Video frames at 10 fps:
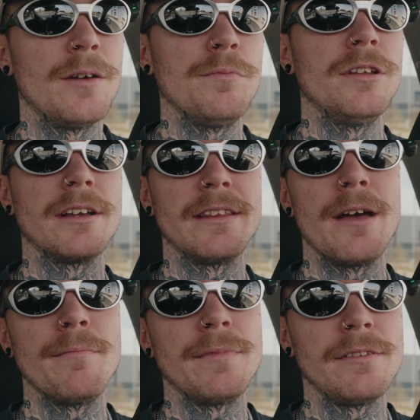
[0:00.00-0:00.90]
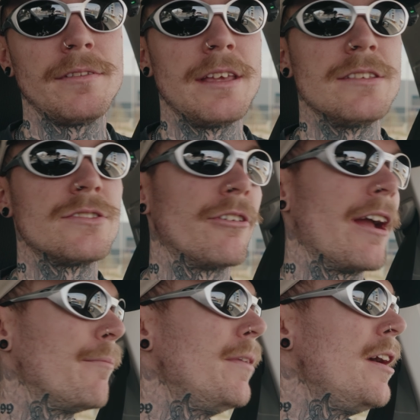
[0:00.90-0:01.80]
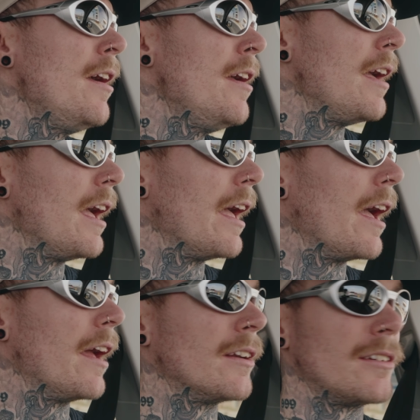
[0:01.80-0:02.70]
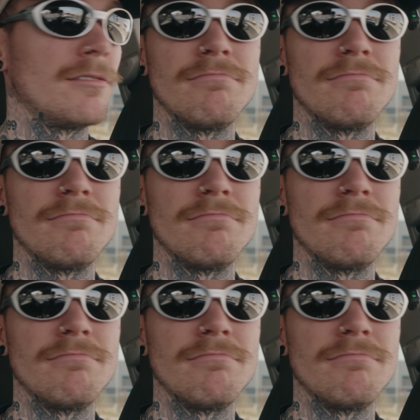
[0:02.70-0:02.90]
I'll plug them, Instagram, and